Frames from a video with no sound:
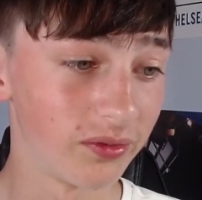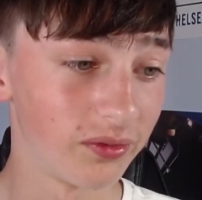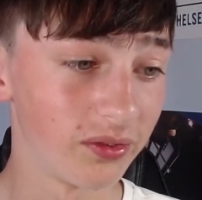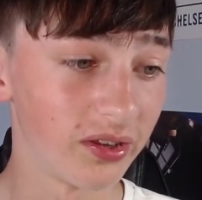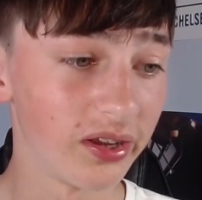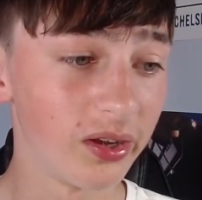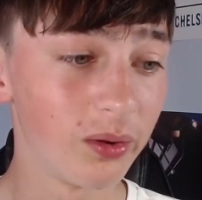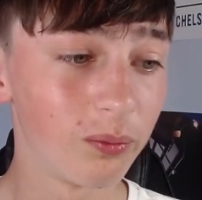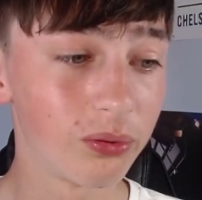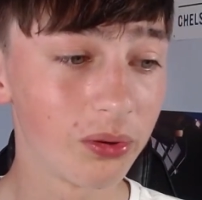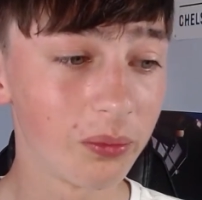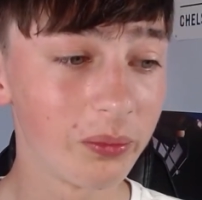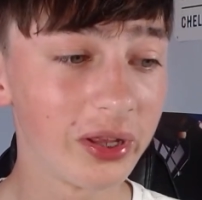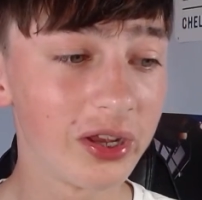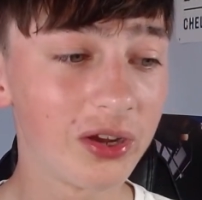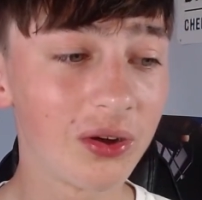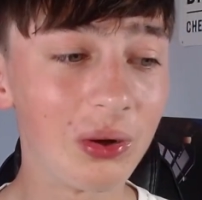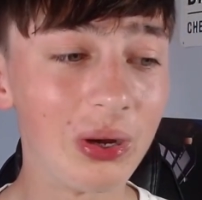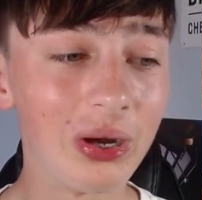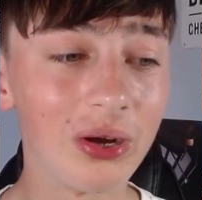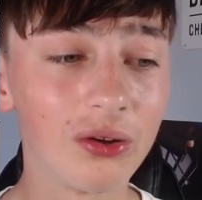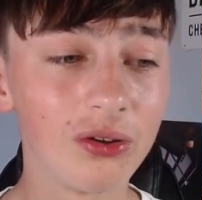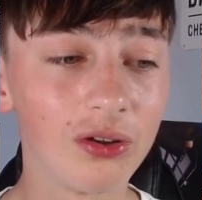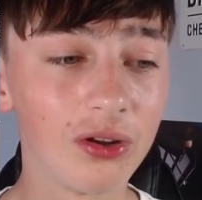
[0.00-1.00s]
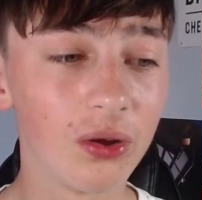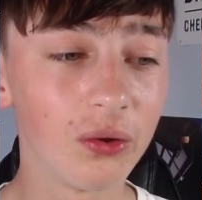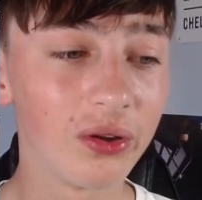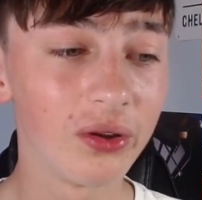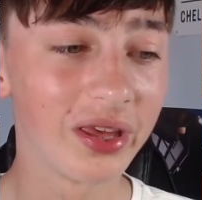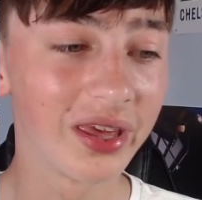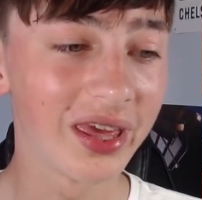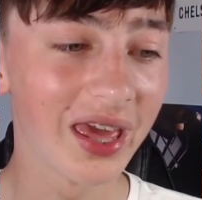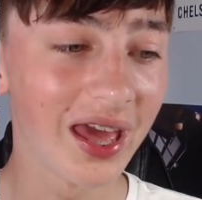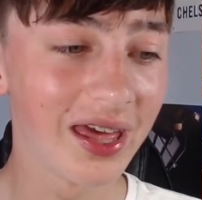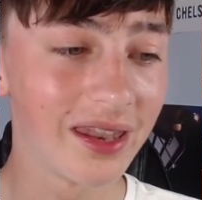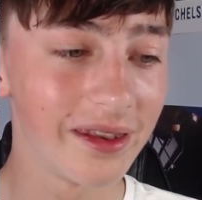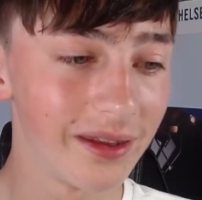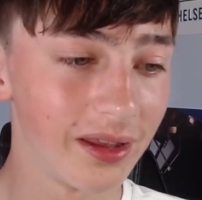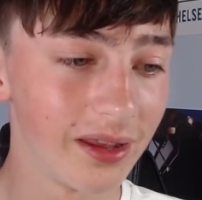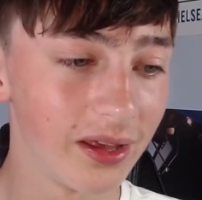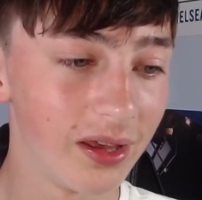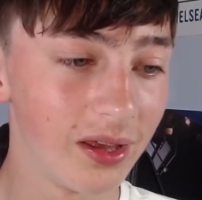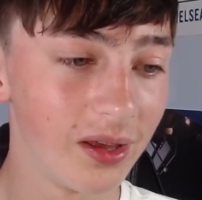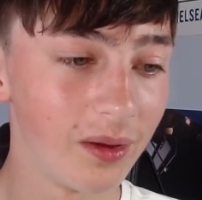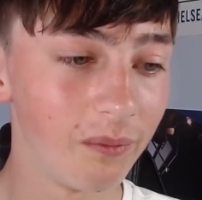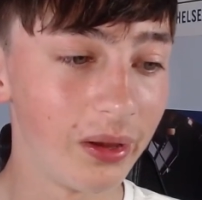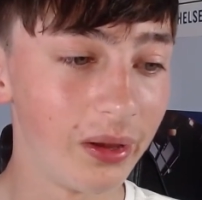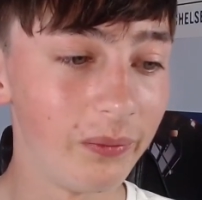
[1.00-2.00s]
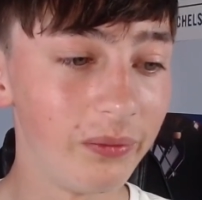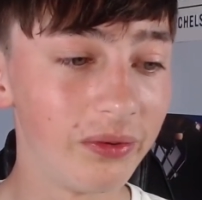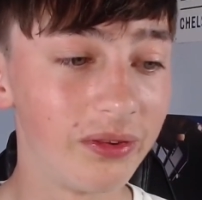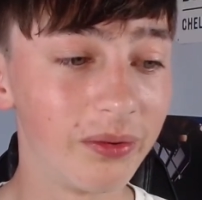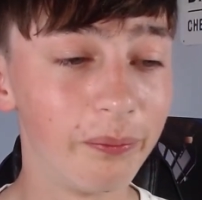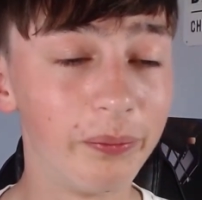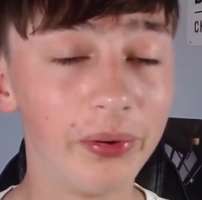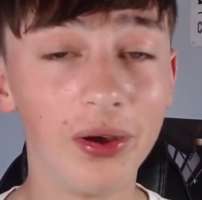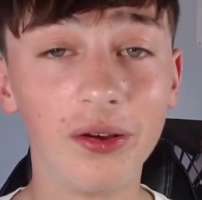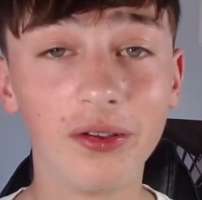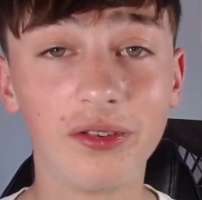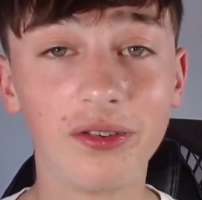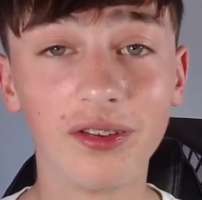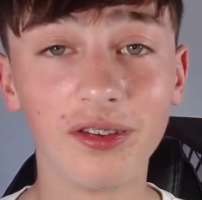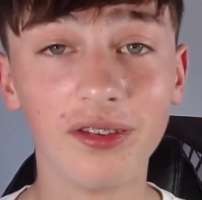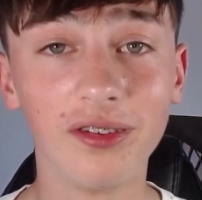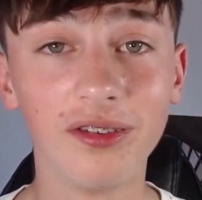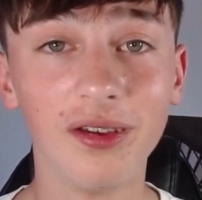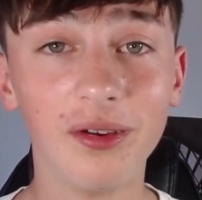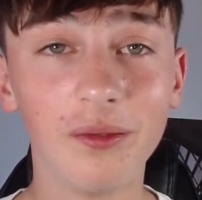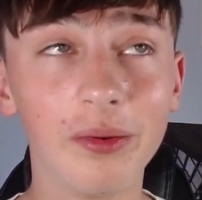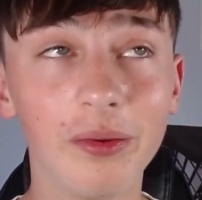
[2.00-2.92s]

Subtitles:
So he'll probably go out on loan again, maybe to Burton.